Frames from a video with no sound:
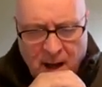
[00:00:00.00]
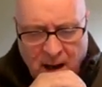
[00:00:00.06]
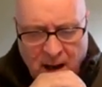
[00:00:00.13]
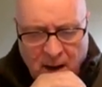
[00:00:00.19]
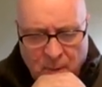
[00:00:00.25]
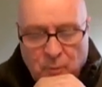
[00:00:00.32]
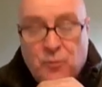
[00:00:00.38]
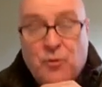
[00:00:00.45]

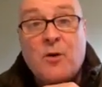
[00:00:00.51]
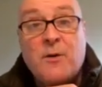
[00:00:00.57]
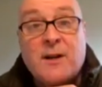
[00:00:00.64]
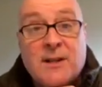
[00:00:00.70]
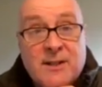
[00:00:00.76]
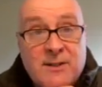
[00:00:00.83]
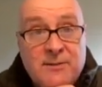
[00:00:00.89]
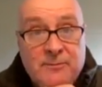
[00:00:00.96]

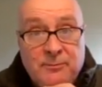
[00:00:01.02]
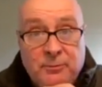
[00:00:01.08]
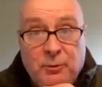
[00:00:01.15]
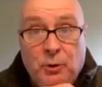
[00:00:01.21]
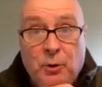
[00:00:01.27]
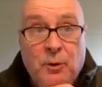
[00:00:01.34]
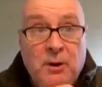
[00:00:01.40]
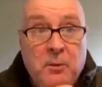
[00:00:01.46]

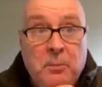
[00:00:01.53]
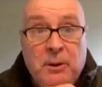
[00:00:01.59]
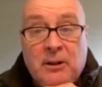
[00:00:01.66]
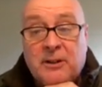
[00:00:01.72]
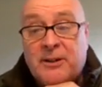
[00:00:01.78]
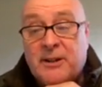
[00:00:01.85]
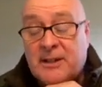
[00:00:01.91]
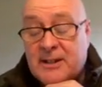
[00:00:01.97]
ruined
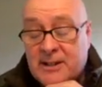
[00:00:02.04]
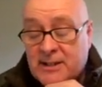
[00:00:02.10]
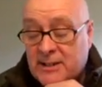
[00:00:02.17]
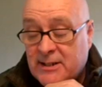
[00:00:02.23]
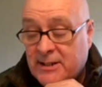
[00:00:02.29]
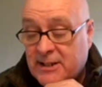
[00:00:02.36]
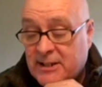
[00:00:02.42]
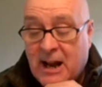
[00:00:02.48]
buildings
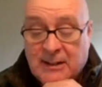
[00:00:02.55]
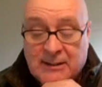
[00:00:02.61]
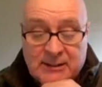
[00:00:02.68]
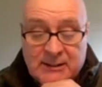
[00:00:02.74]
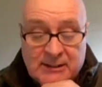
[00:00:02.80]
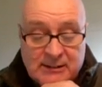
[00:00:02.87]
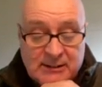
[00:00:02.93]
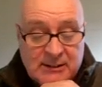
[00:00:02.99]

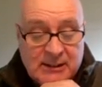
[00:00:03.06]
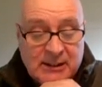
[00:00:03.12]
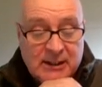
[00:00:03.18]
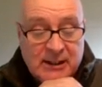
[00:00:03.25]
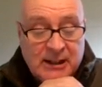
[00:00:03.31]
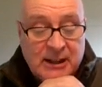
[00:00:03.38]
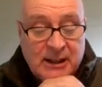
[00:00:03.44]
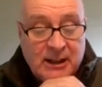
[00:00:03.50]
scattered
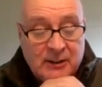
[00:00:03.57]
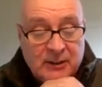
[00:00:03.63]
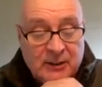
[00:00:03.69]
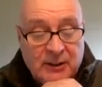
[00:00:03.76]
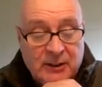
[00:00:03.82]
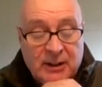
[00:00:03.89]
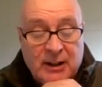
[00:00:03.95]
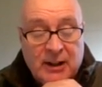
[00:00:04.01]
here
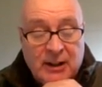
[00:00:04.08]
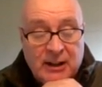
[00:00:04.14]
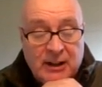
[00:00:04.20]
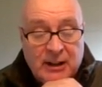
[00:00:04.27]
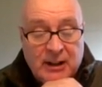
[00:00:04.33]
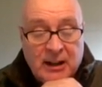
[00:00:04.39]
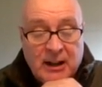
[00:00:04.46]
and there.